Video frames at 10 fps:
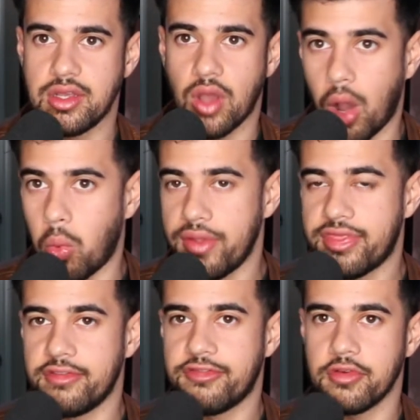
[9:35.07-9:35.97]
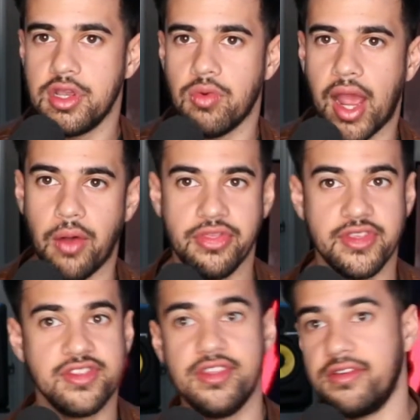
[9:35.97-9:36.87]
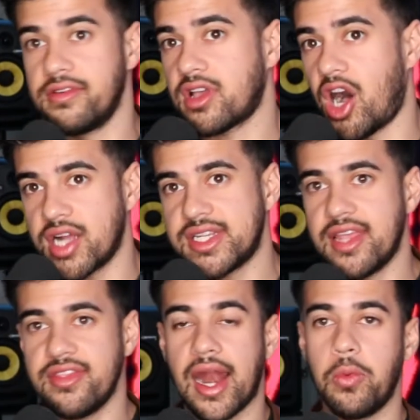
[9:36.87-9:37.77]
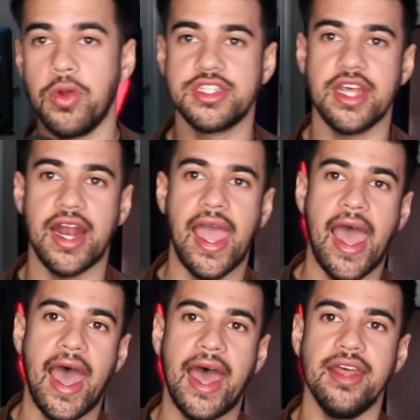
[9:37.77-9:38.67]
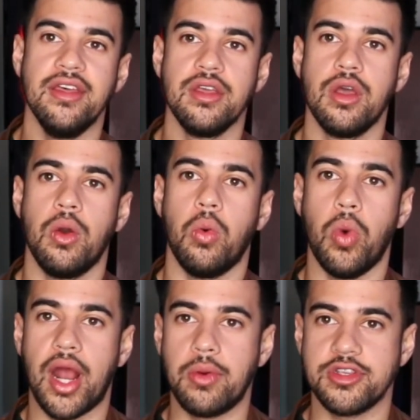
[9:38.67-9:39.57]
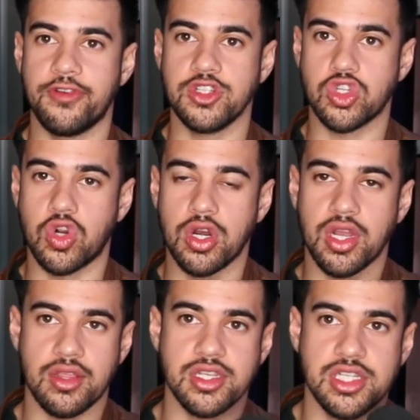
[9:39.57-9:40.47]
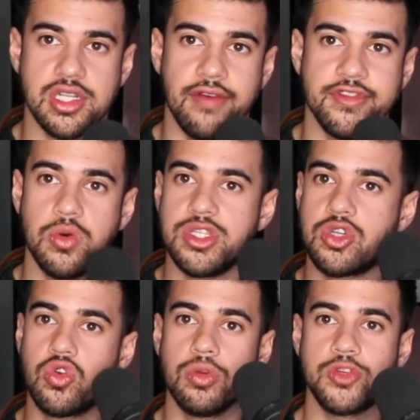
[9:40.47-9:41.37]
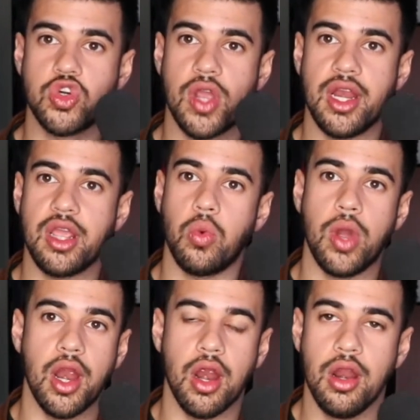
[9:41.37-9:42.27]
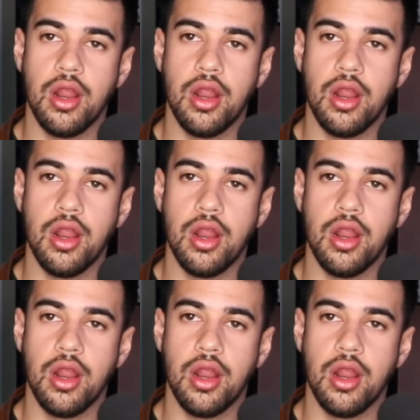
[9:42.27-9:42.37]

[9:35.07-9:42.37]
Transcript: uh, with the free route, the content that I wish that I had when I was first learning this stuff. So, it's group training where